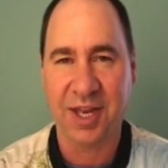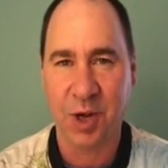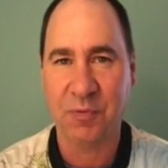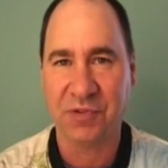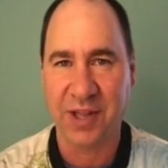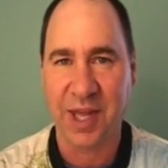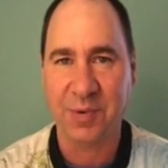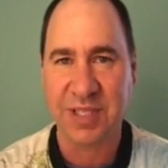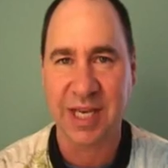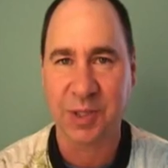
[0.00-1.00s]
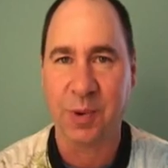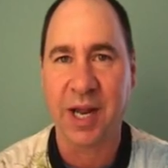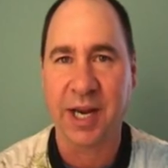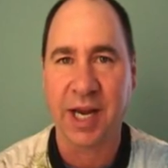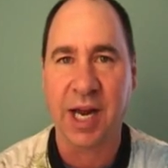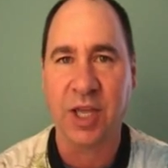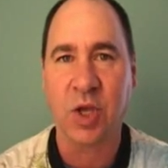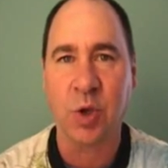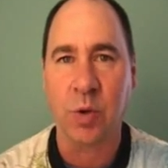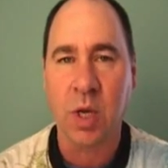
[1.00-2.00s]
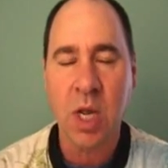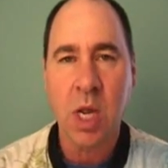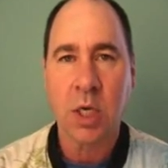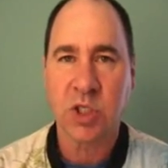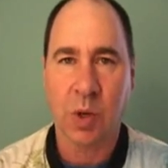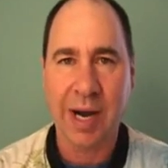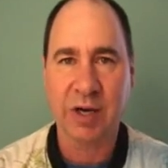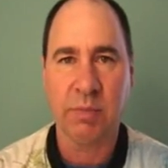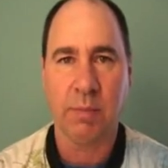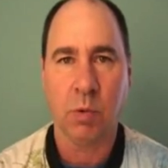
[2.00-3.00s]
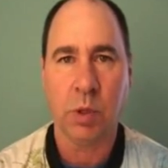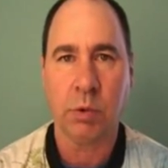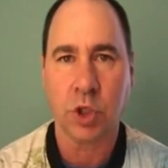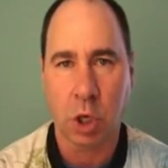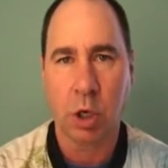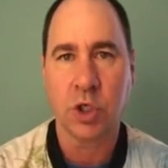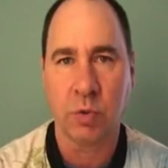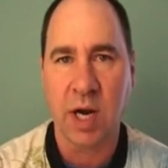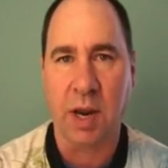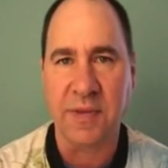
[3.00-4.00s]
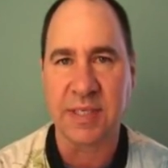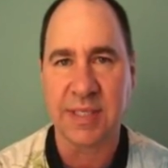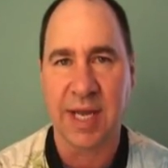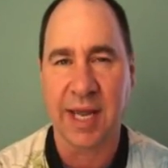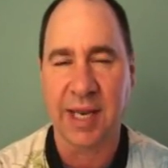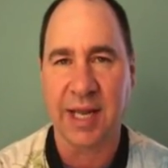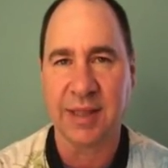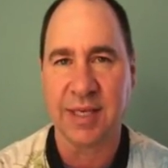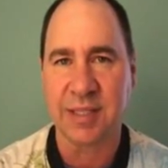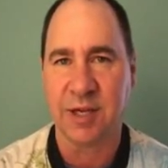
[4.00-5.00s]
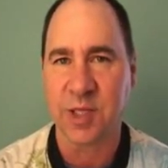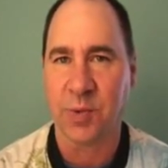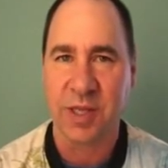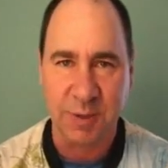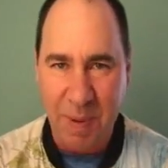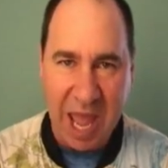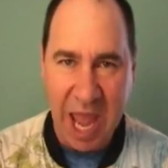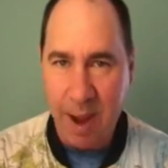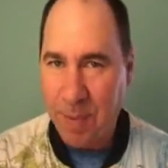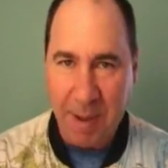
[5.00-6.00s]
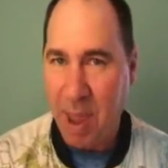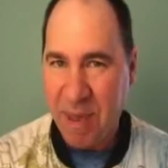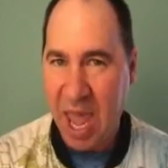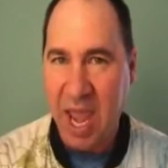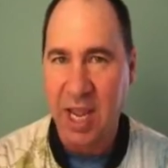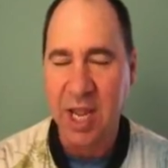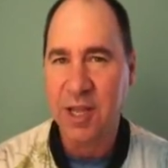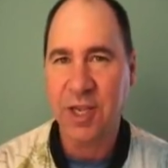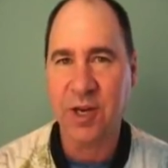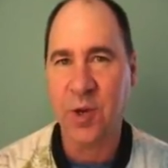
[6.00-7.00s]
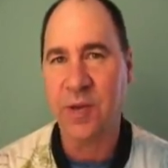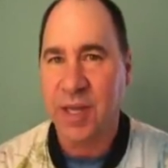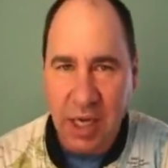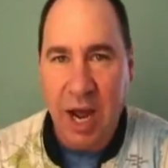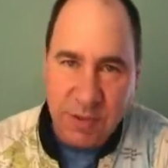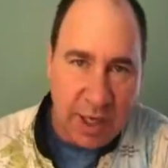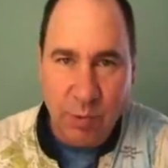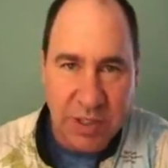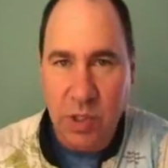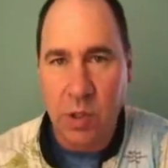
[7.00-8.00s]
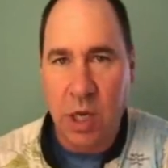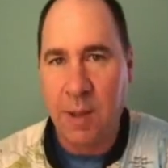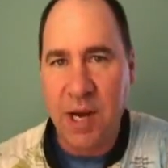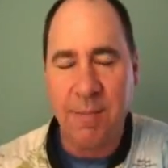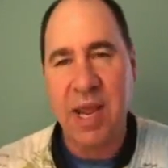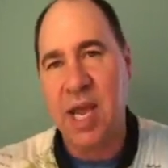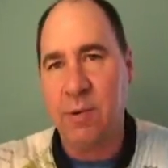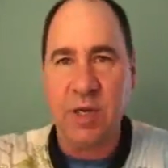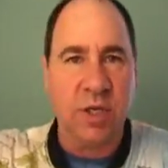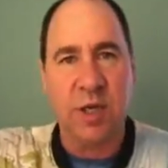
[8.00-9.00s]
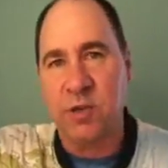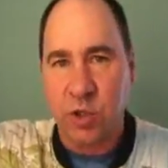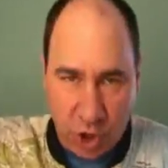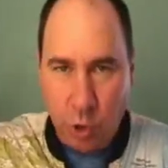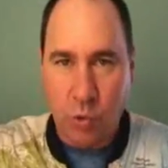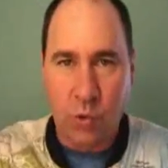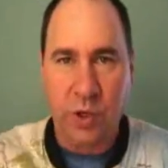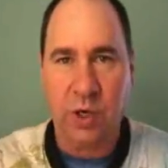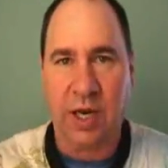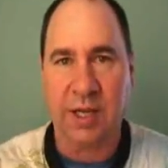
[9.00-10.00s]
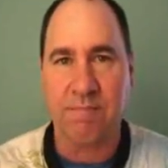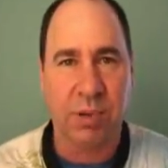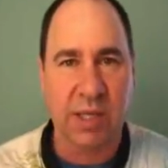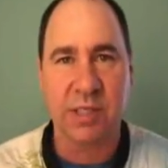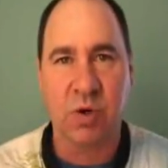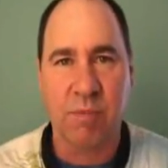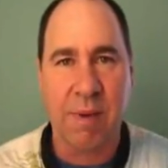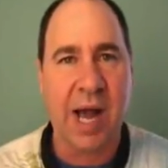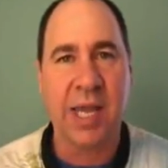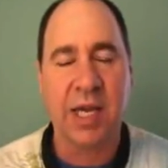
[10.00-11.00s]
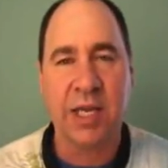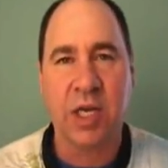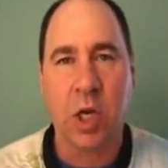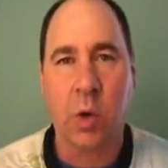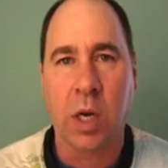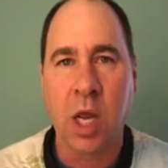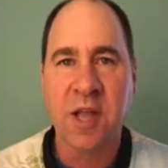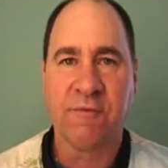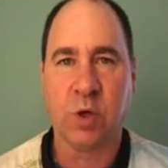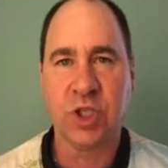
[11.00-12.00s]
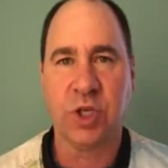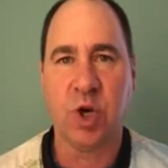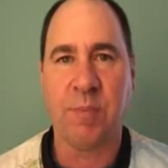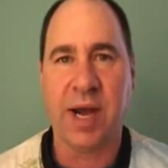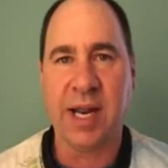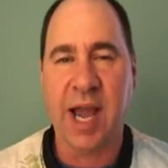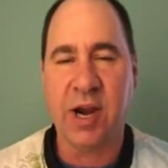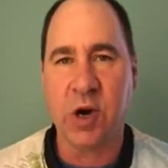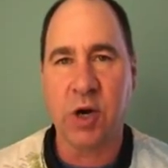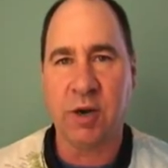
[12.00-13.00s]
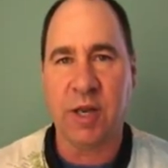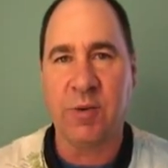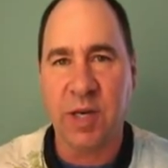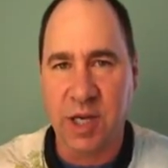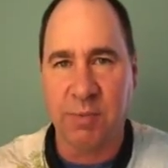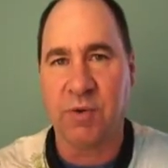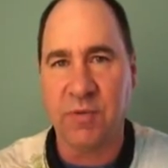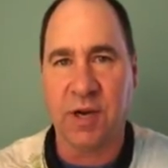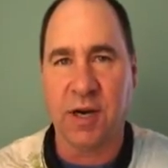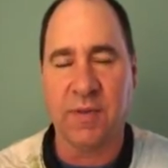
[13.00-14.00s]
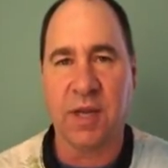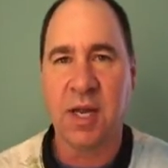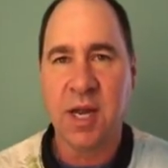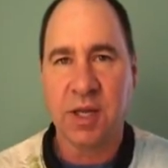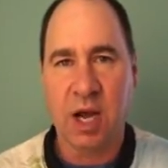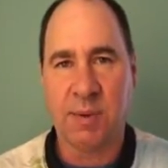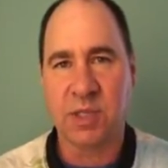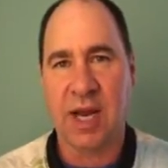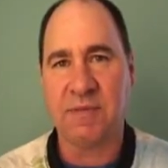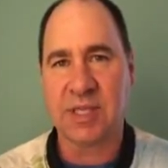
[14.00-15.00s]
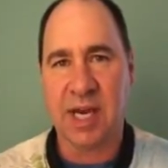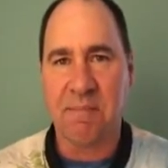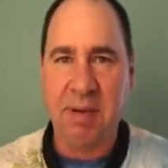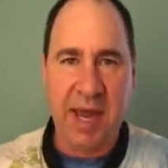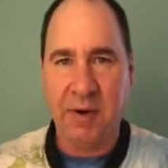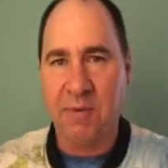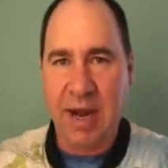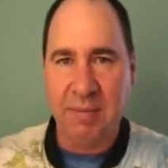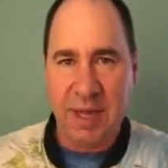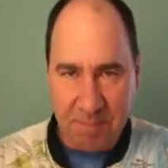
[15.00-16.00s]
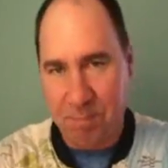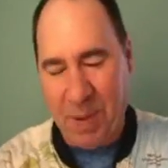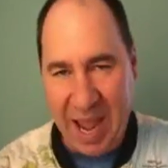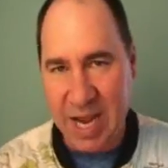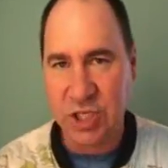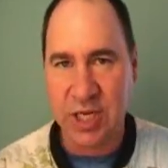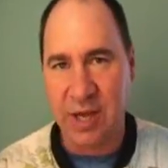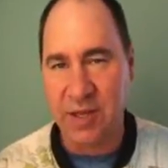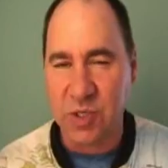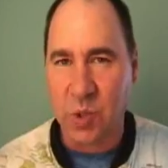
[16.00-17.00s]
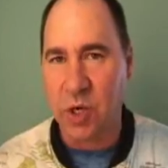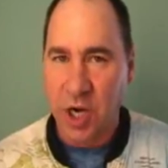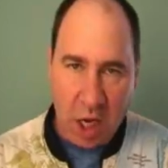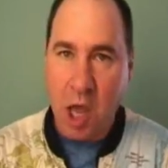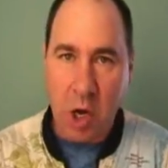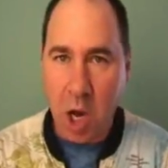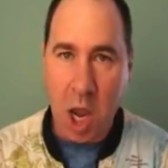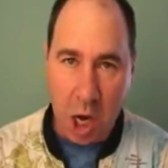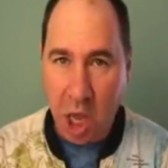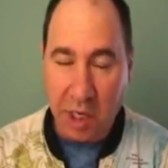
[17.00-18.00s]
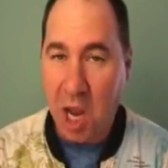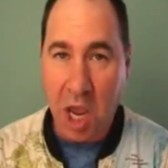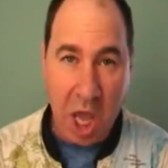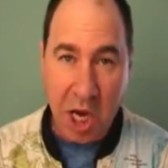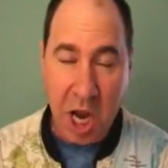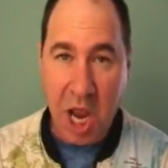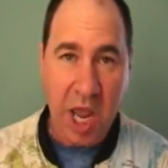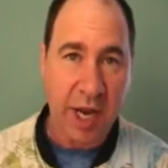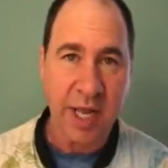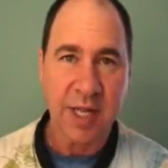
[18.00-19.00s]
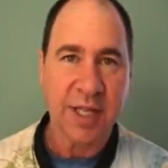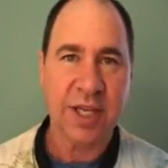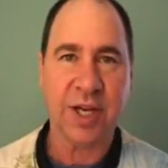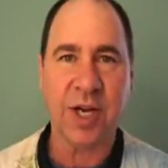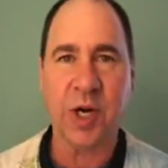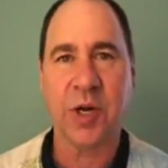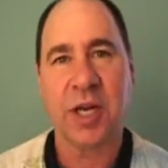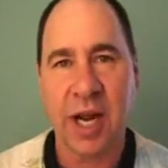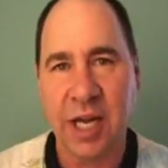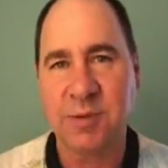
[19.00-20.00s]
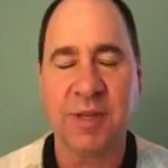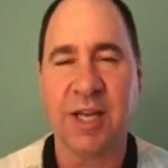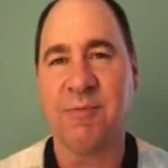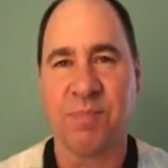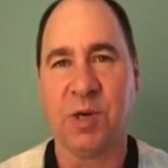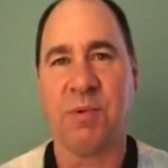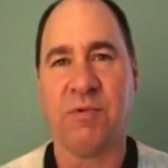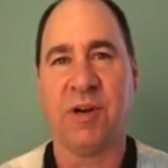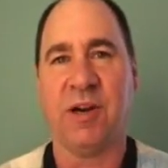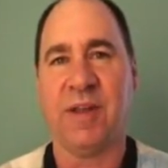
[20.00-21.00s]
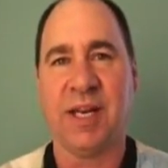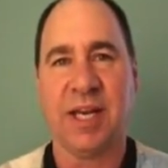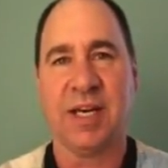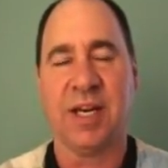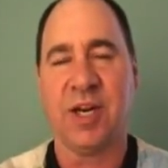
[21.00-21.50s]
hopefully they would take the round and not you. So I can remember we were charging around this side like this, and all of a sudden we hear this bang, bang, bang, bang, and the cops are like, what's going on there, man? And we hear the choo, like the bullets going by you, and fortunately nobody got hurt. And then you come over there and the cops would have this kind of battering ram, and they'd bash down the door, look at, and the guys they'd put them over there and they'd get,